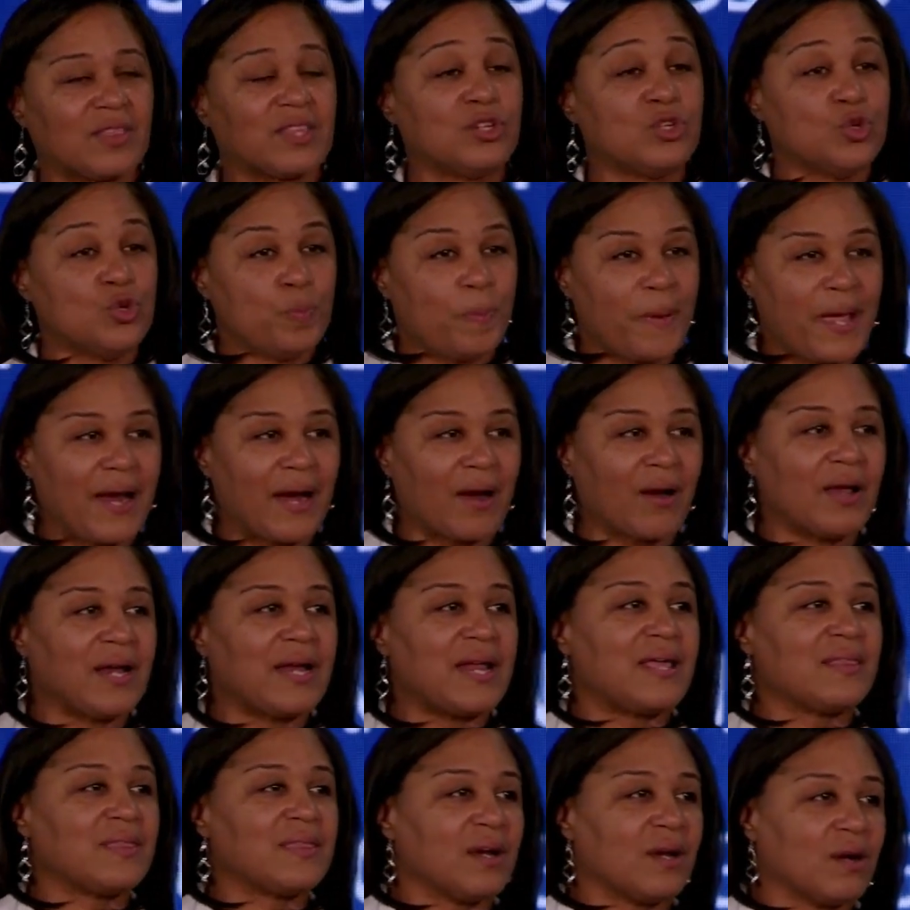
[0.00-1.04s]
the new parent
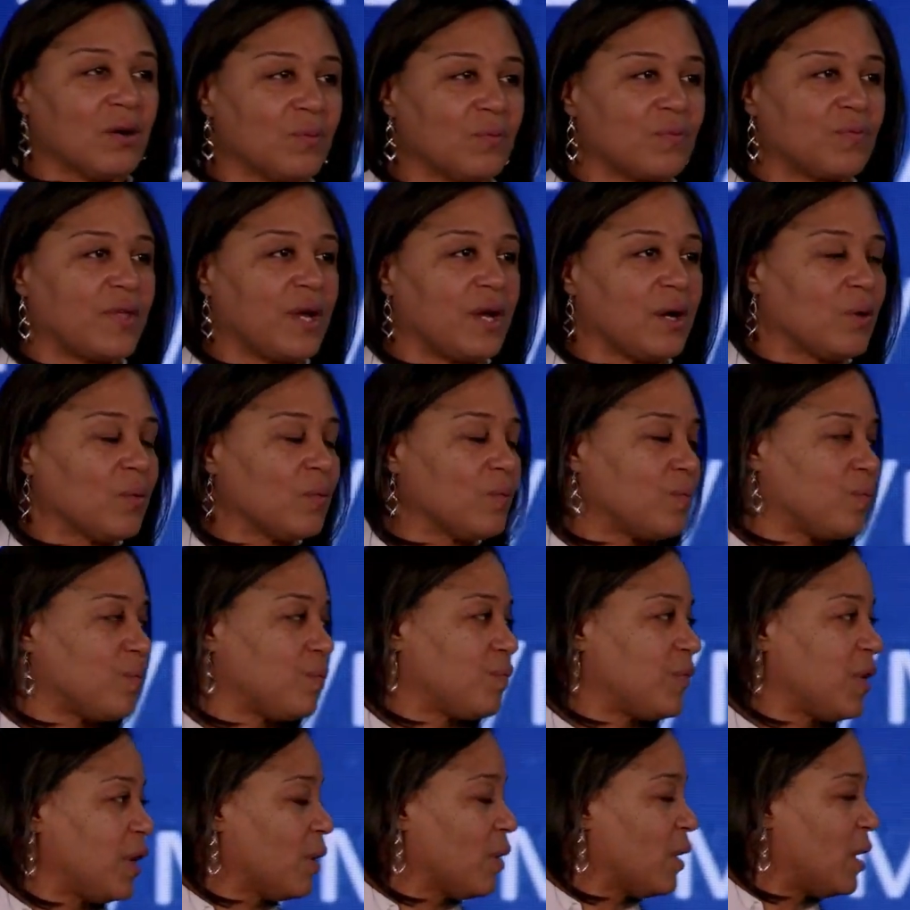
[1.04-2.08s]
and their, their,
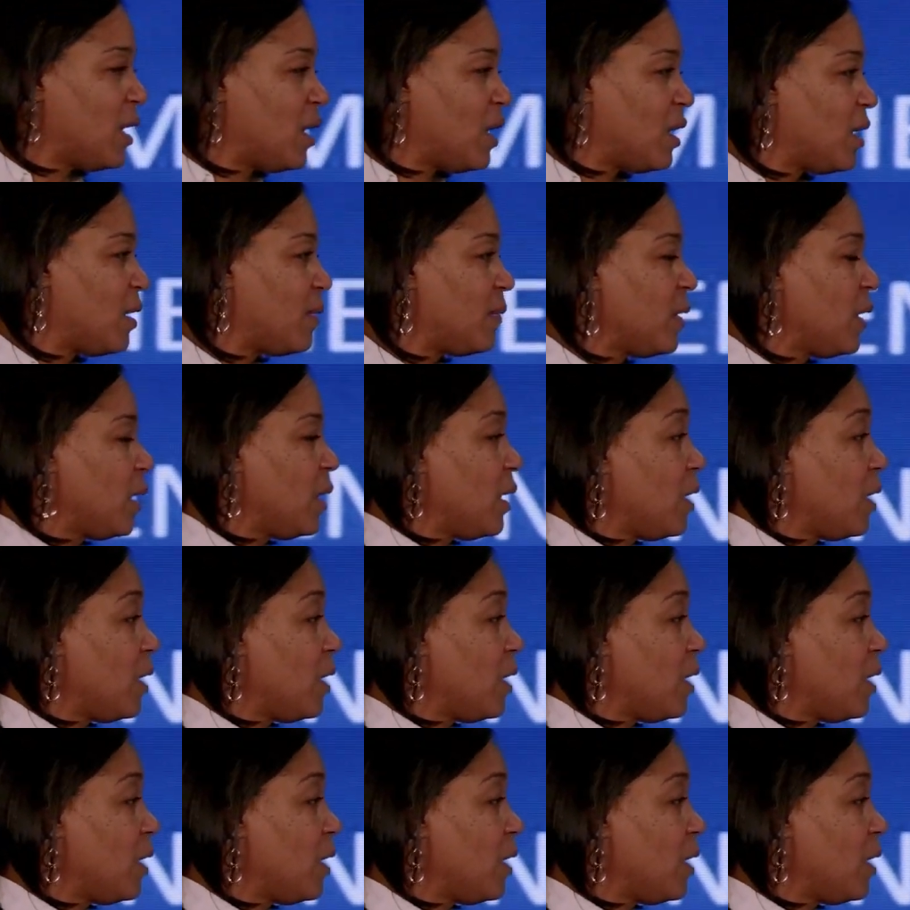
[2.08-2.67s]
their uh,